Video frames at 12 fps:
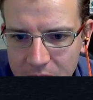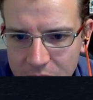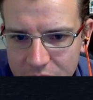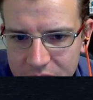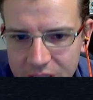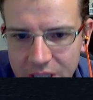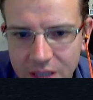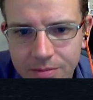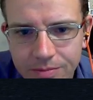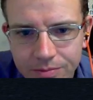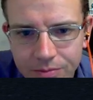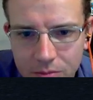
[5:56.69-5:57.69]
Interesting.
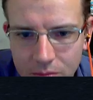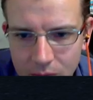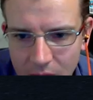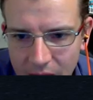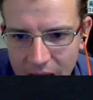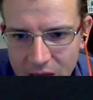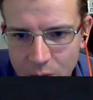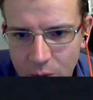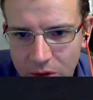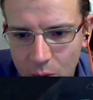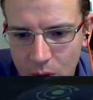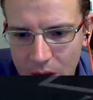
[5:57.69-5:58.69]
And
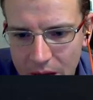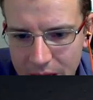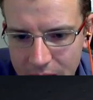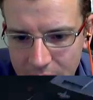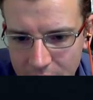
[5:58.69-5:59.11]
we're away.